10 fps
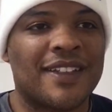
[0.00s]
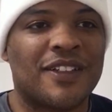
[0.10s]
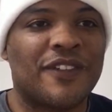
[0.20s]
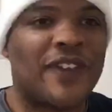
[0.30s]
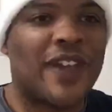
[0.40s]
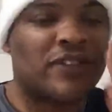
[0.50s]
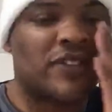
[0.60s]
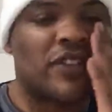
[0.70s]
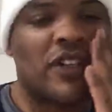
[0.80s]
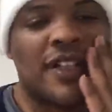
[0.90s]
Like a
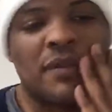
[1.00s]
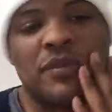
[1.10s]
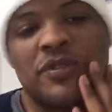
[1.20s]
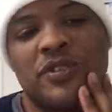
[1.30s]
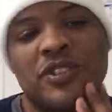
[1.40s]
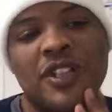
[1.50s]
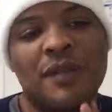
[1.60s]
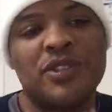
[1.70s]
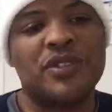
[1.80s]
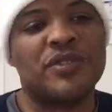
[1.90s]
backhand, like her face
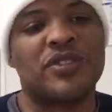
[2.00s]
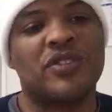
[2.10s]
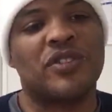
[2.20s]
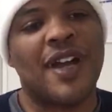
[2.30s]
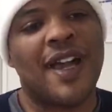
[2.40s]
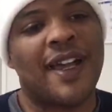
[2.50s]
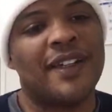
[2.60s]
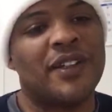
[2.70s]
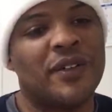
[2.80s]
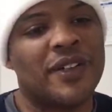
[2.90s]
is all like
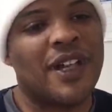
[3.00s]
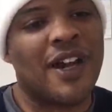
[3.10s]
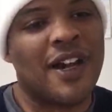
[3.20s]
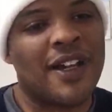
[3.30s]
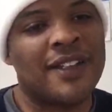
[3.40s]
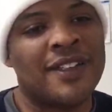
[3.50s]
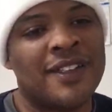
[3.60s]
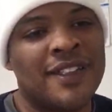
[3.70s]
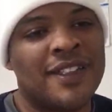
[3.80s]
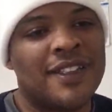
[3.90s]
bruised up. She was
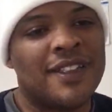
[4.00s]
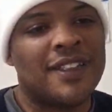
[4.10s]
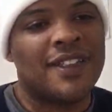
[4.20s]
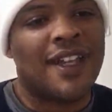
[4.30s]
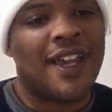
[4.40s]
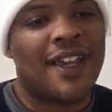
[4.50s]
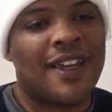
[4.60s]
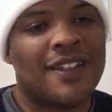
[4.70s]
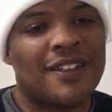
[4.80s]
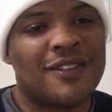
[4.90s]
crying going
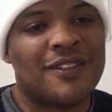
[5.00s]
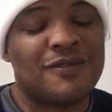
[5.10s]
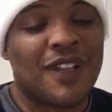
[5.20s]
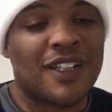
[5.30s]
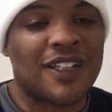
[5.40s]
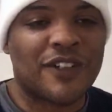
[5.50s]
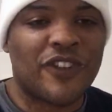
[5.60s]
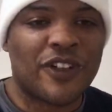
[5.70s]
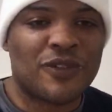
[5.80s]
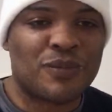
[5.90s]
on.
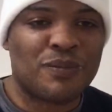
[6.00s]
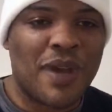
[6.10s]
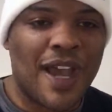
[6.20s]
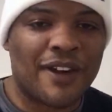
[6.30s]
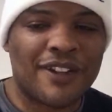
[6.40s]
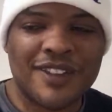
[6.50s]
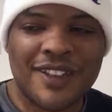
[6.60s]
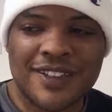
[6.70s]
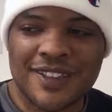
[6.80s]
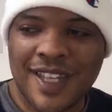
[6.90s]
And I
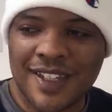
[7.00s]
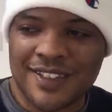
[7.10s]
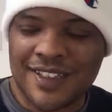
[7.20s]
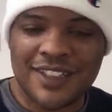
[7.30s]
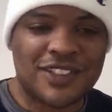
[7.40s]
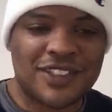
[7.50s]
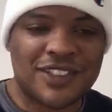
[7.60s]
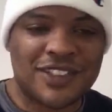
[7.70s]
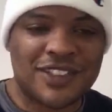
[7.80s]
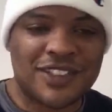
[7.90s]
kind of felt
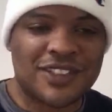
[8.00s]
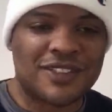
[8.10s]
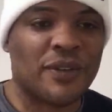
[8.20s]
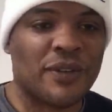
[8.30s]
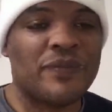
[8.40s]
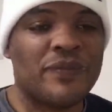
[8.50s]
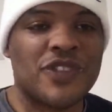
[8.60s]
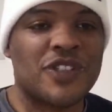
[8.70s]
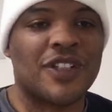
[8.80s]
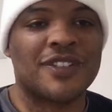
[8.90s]
powerless. And the head teacher
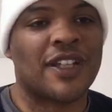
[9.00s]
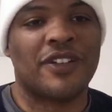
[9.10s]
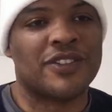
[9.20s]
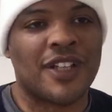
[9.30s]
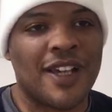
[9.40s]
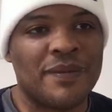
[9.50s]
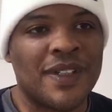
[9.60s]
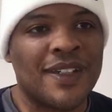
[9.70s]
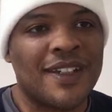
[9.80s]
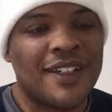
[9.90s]
is just like, well, she
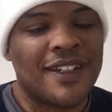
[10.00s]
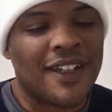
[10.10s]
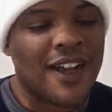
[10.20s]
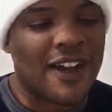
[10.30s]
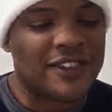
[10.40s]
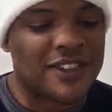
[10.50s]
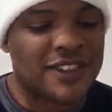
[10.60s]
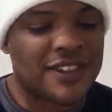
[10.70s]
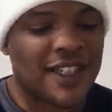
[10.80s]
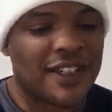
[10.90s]
does that all the time.
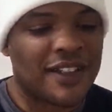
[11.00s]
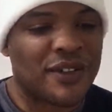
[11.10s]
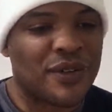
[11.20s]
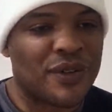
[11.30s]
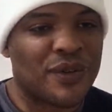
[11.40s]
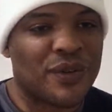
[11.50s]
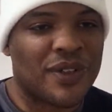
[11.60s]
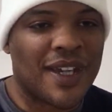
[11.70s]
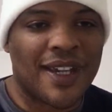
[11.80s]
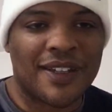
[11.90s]
And I was just
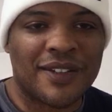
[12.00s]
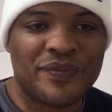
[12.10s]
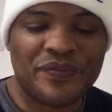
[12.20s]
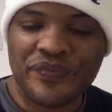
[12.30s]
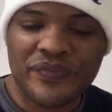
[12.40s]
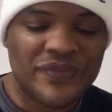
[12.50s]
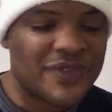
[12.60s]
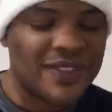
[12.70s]
like, okay.